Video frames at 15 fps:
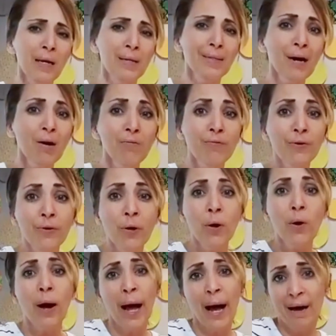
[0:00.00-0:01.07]
Now, if you
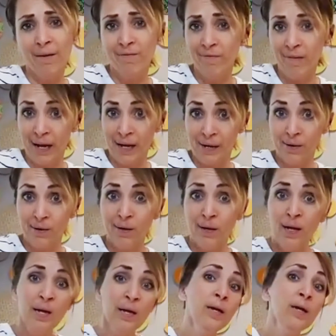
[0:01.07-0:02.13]
don't have vinyl,
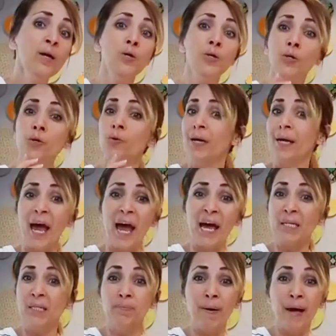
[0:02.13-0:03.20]
you can
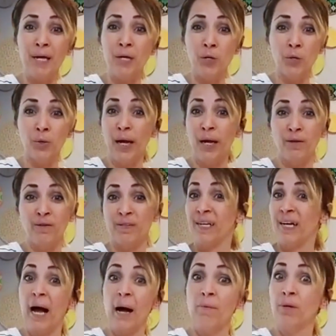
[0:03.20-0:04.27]
hand paint your letters,
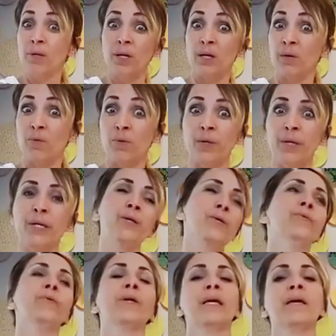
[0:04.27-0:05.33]
and that would look really
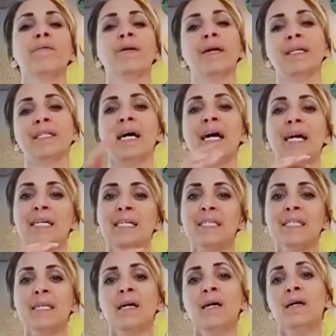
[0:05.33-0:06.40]
cute and give it a
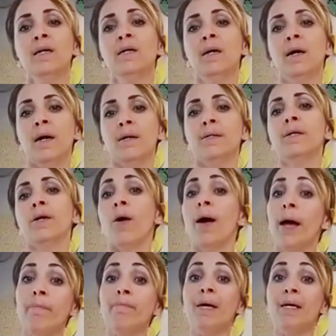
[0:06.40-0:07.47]
nice,
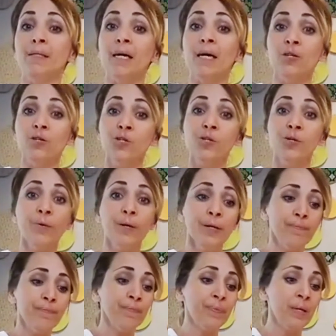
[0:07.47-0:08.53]
handmade touch to
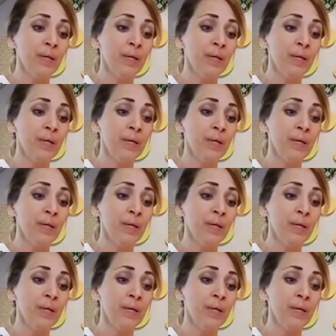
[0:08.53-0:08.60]
it.